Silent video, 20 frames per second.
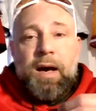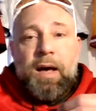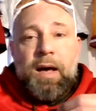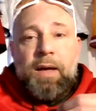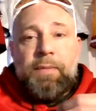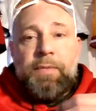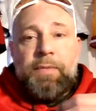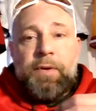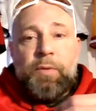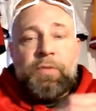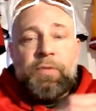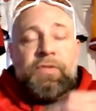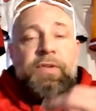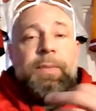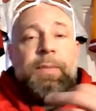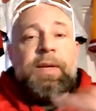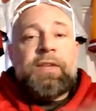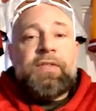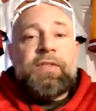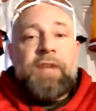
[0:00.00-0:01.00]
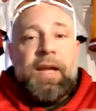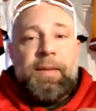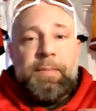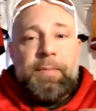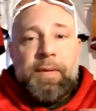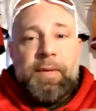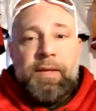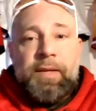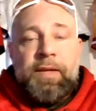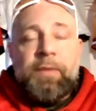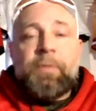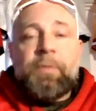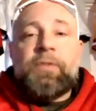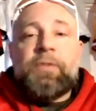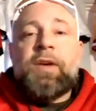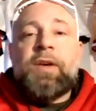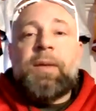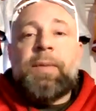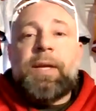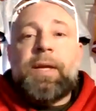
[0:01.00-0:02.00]
there was some excitement. It was
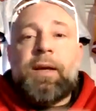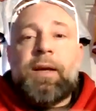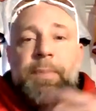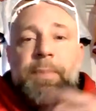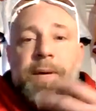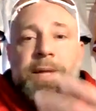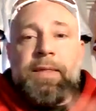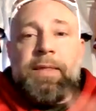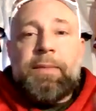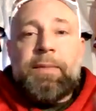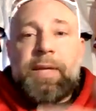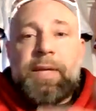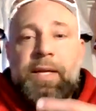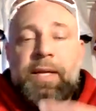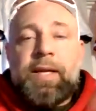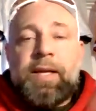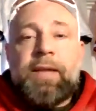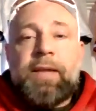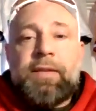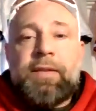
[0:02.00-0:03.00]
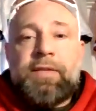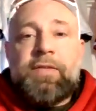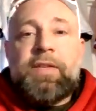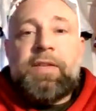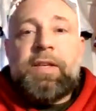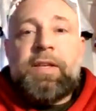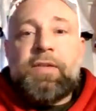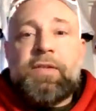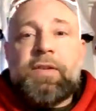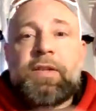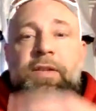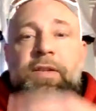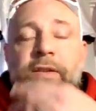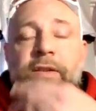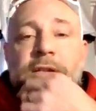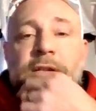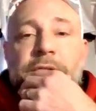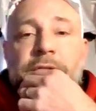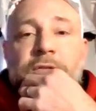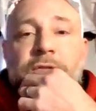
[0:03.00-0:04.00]
coming up on the beginning of the season.
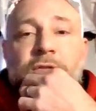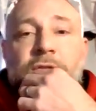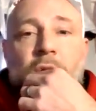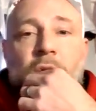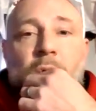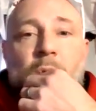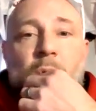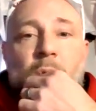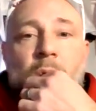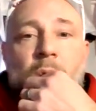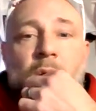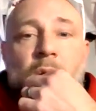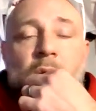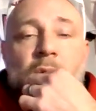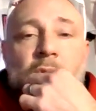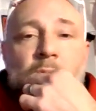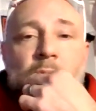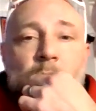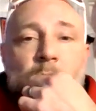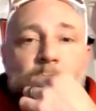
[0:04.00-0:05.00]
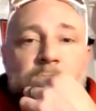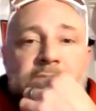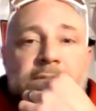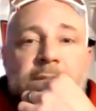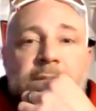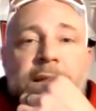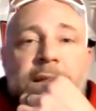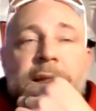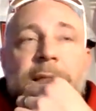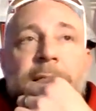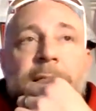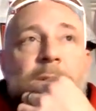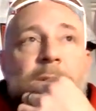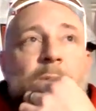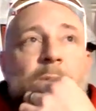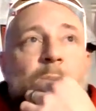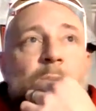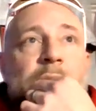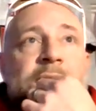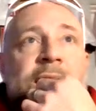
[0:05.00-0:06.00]
So we
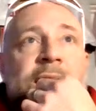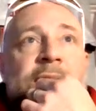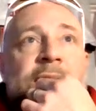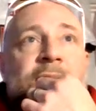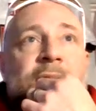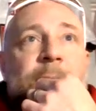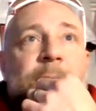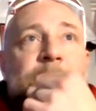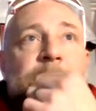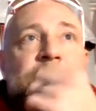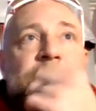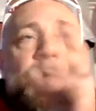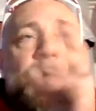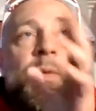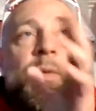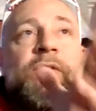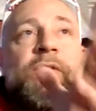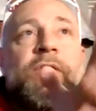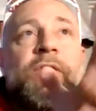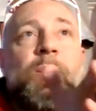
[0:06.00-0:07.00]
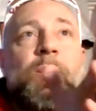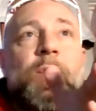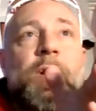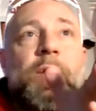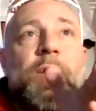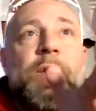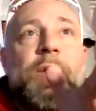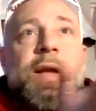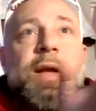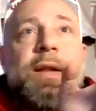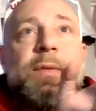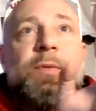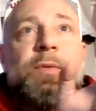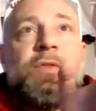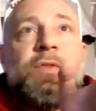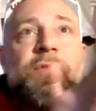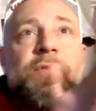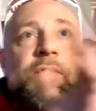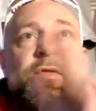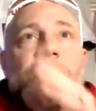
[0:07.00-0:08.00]
gave up. It wasn't the 109. It
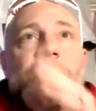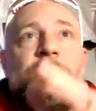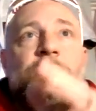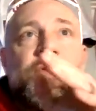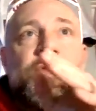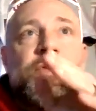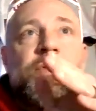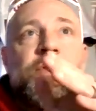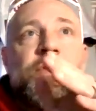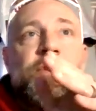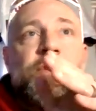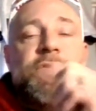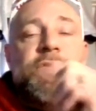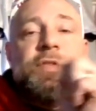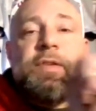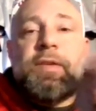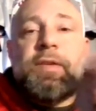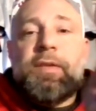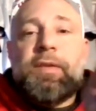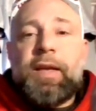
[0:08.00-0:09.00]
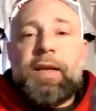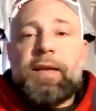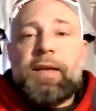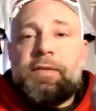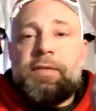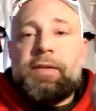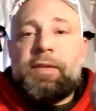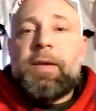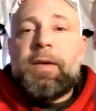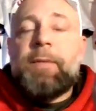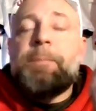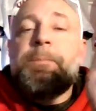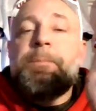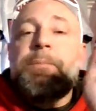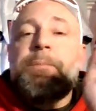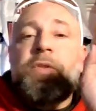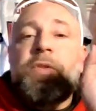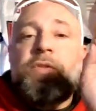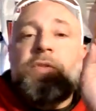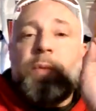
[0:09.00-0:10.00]
was the future first. Yes.
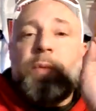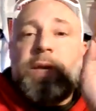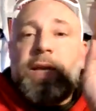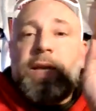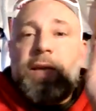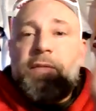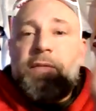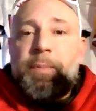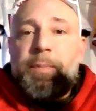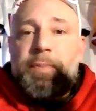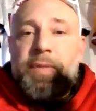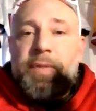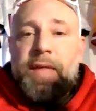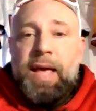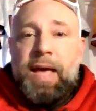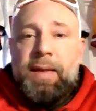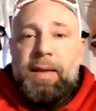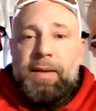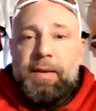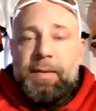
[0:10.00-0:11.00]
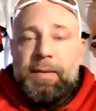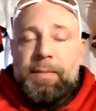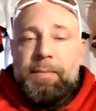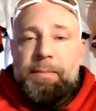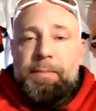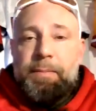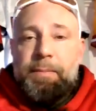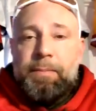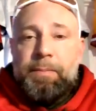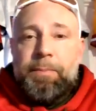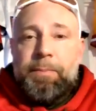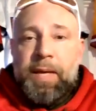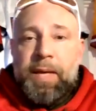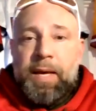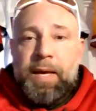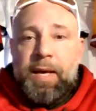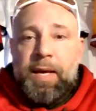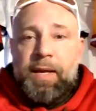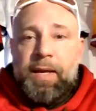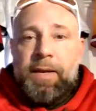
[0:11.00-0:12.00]
So we gave up that
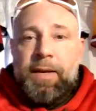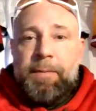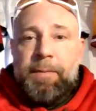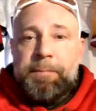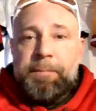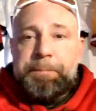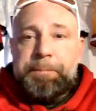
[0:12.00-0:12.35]
pick